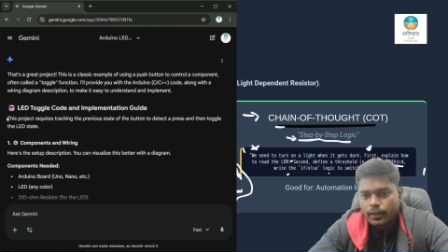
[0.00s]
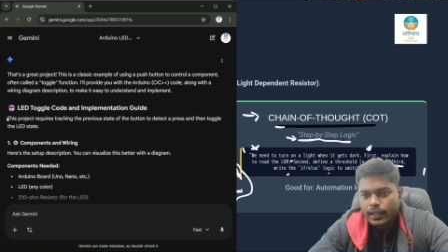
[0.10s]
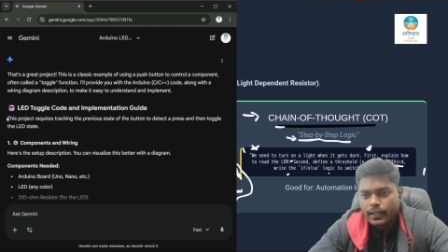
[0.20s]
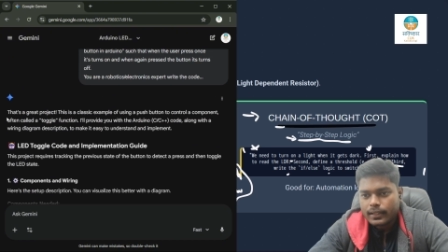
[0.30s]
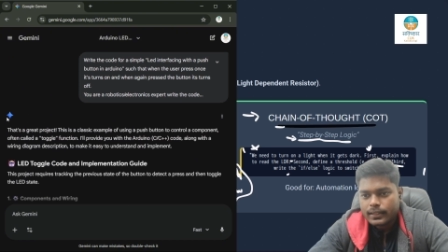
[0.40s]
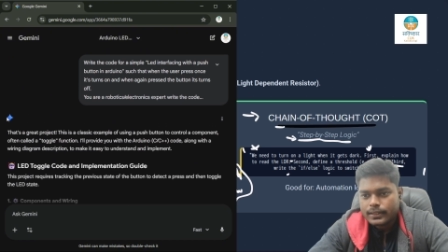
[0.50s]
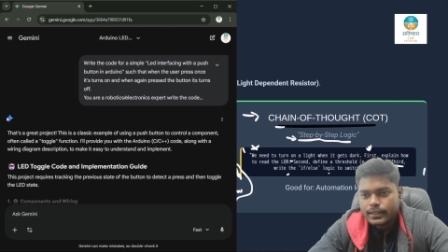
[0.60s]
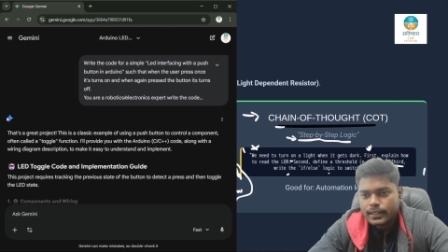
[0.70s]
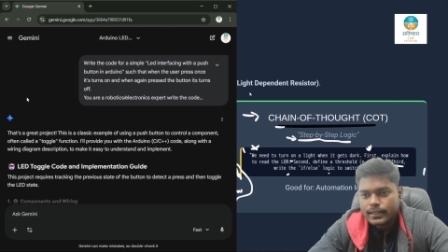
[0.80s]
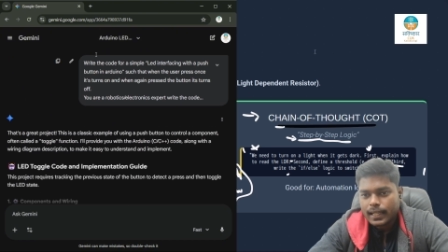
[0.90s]
Okay.
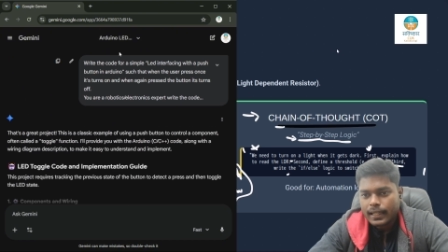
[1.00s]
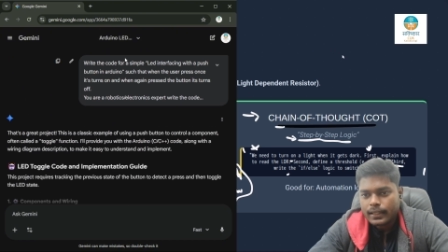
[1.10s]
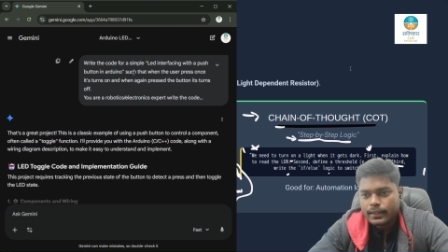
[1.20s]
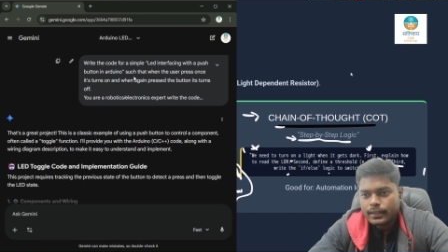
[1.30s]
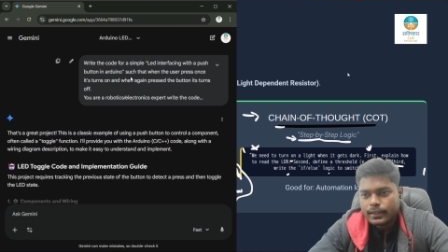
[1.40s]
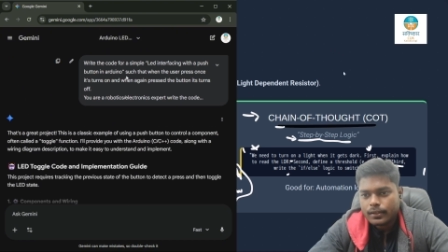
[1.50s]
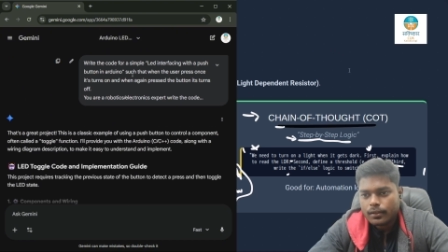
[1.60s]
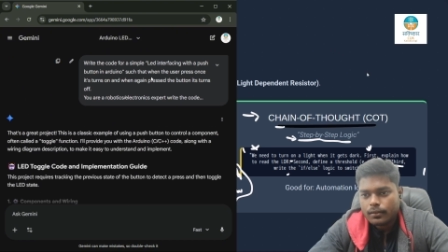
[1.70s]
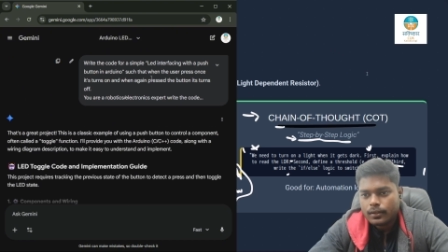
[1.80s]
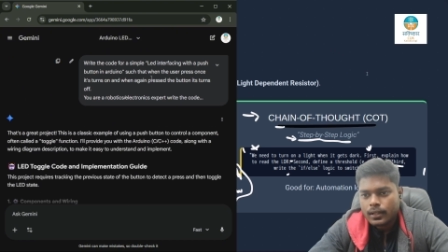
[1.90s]
Just like I
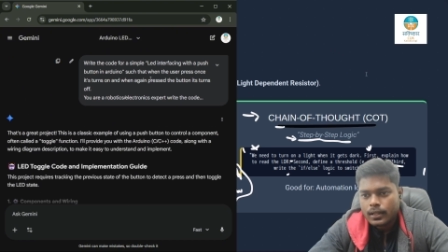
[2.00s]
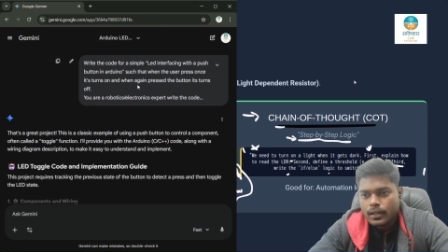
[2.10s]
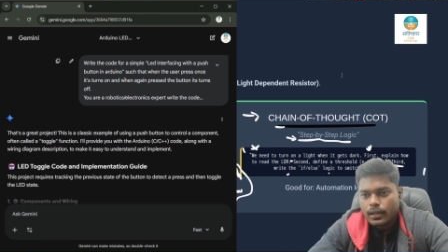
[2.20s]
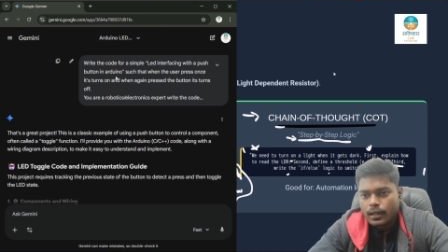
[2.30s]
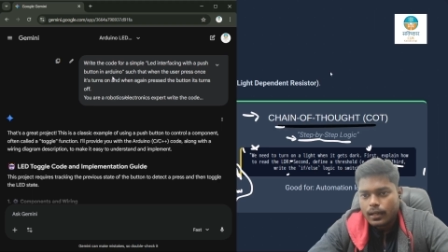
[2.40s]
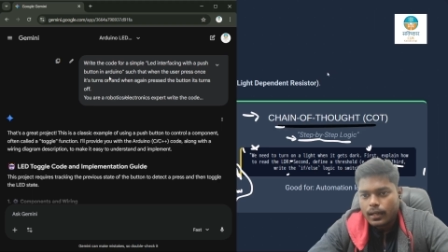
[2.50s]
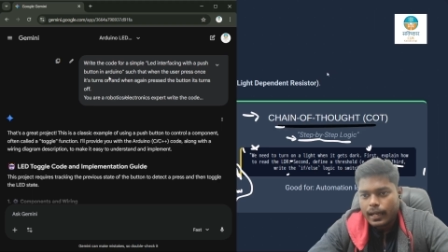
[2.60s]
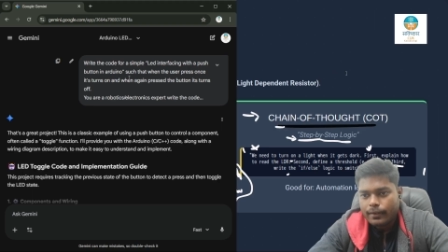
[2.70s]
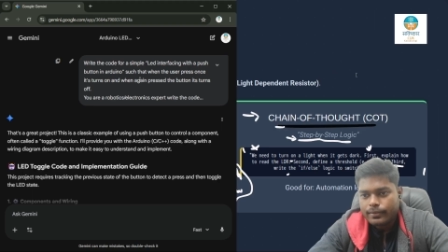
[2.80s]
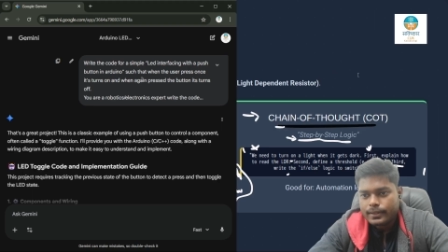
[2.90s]

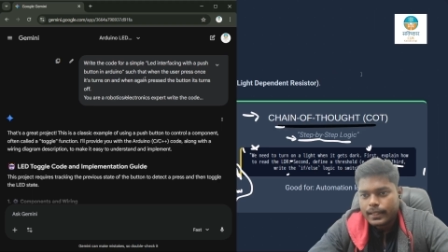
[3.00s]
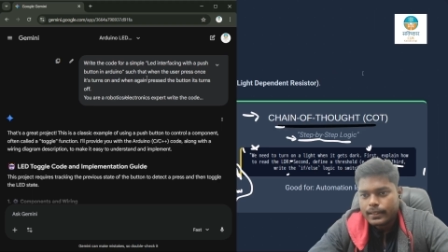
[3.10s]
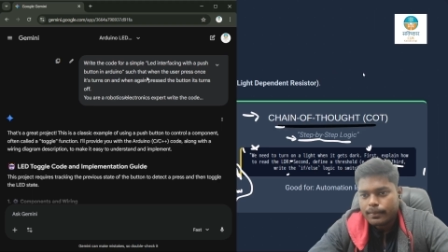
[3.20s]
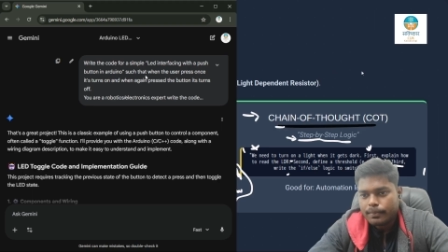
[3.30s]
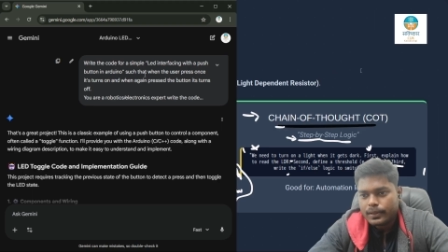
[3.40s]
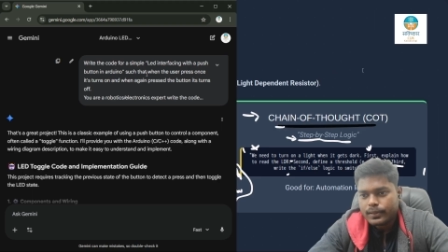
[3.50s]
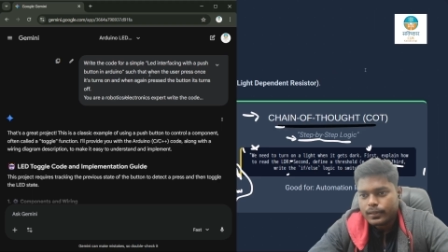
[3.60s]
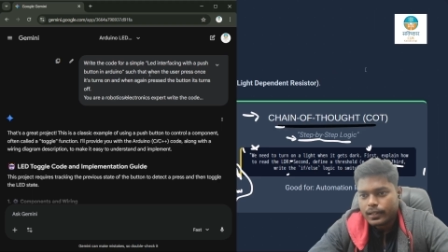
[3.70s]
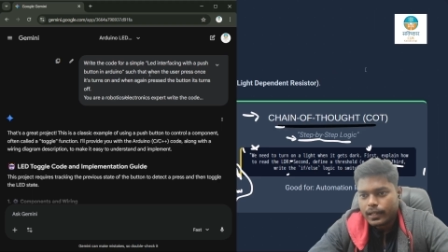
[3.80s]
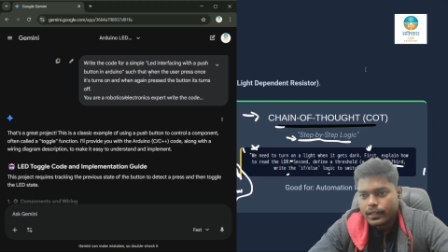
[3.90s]
have set the
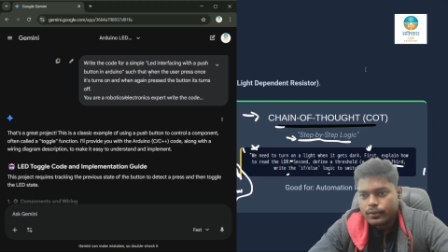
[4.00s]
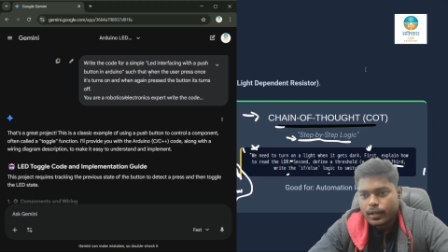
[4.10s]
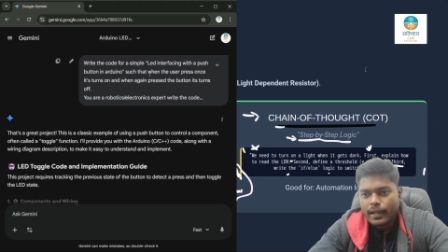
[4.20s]
persona, right?